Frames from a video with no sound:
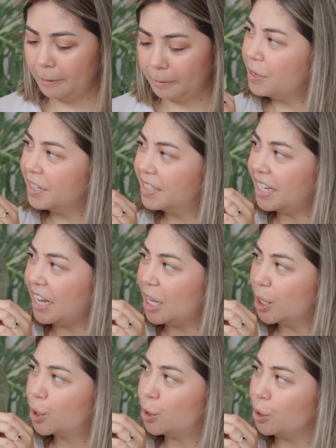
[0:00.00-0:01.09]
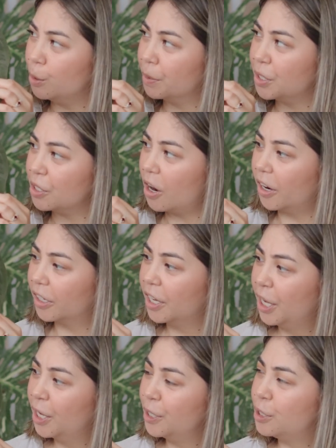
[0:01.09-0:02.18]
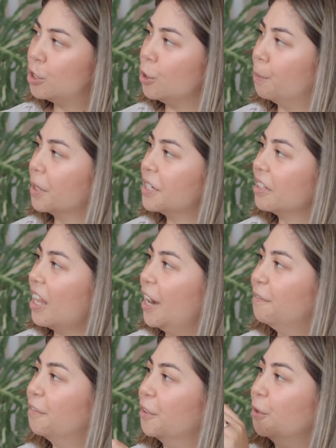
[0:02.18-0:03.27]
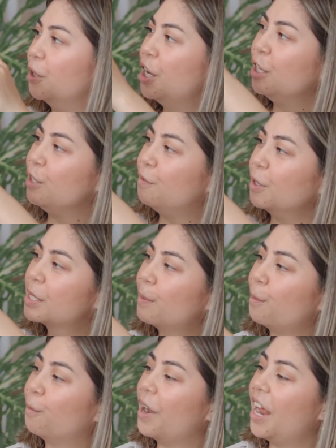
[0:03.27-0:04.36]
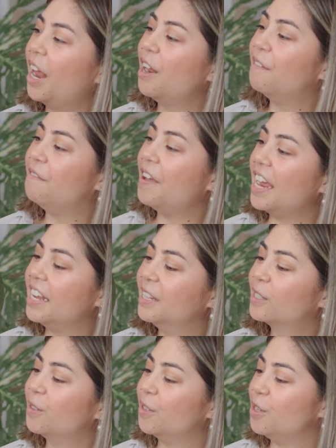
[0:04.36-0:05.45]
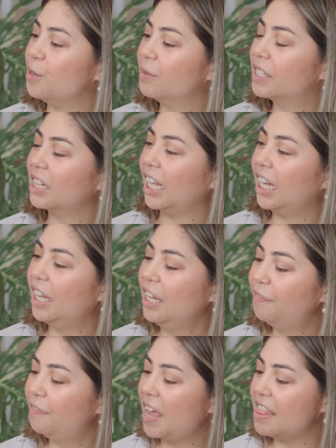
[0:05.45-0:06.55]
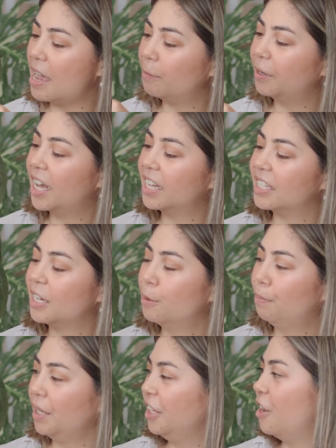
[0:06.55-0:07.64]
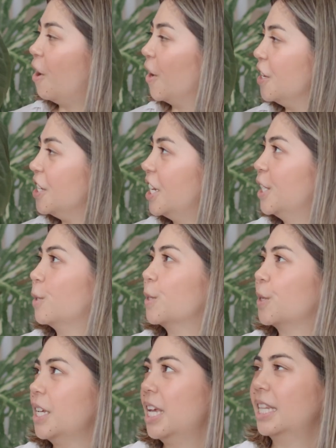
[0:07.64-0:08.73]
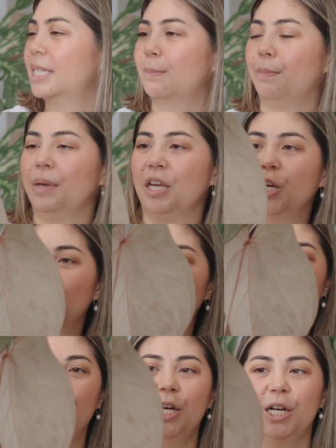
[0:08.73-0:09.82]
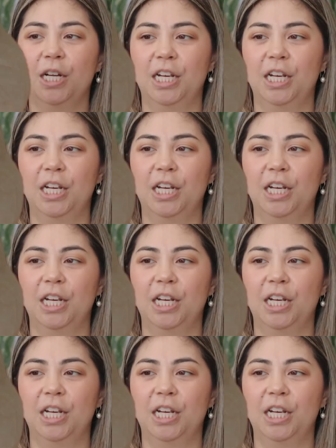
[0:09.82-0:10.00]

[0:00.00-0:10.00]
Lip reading: You can see super dark, super delightful. You've got some red veins on the newest leaf, and that one hasn't completely hardened yet, so it's going to get bigger.